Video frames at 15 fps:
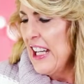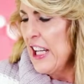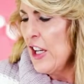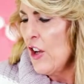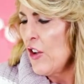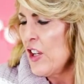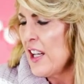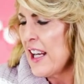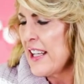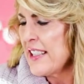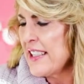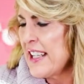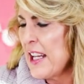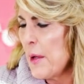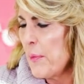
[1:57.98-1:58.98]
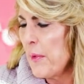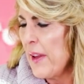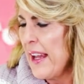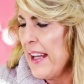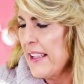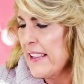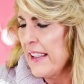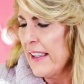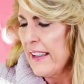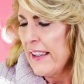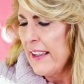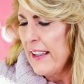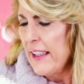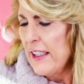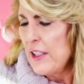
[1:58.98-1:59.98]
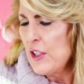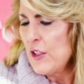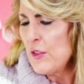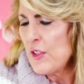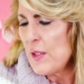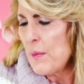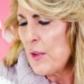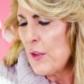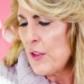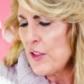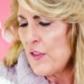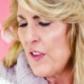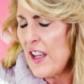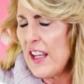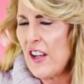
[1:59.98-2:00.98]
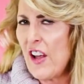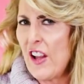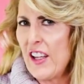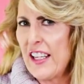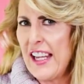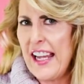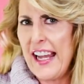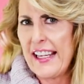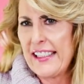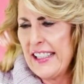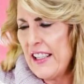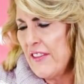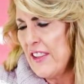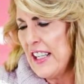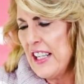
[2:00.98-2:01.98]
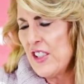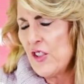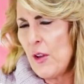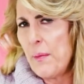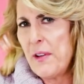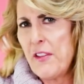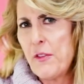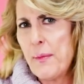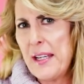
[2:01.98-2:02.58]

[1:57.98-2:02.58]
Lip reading: You know, you got to stay up late to do some of those fun holiday activities, so I'm giving